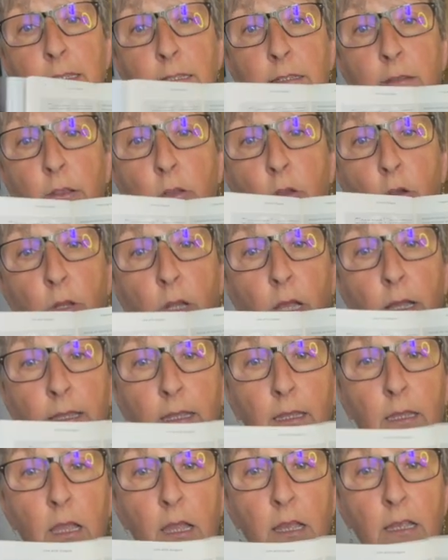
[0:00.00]
So they've got
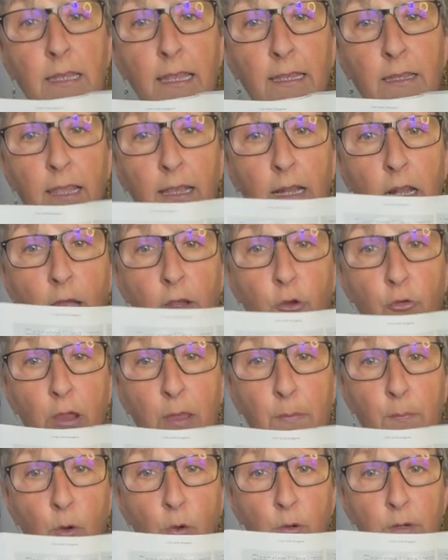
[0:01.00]
like in like
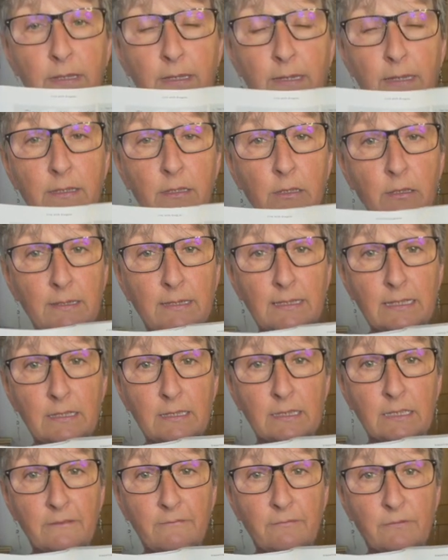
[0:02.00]
grey boxes, so you can see the
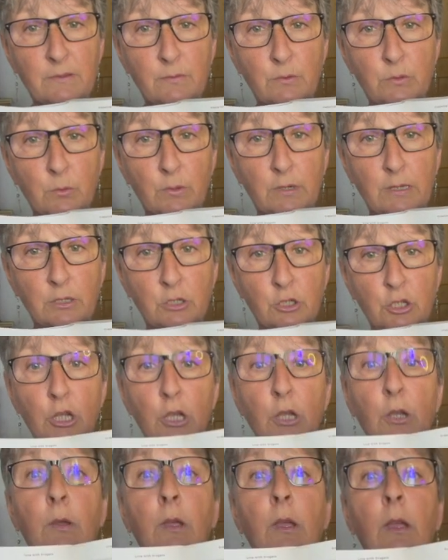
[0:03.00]
difference between the
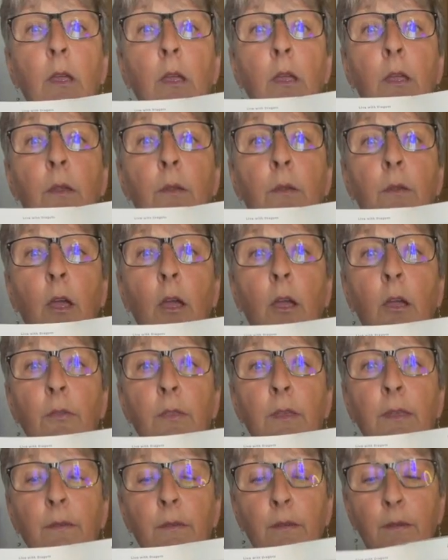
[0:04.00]
two. So
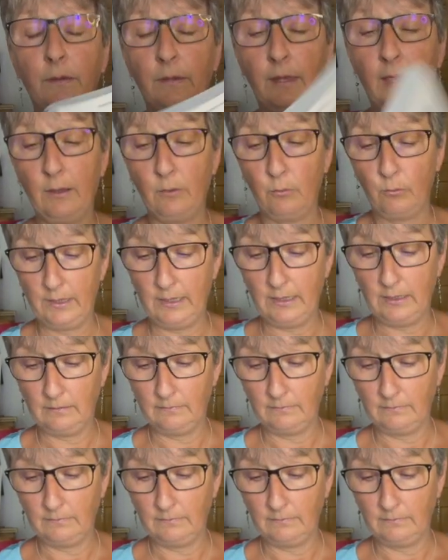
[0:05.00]
this is how we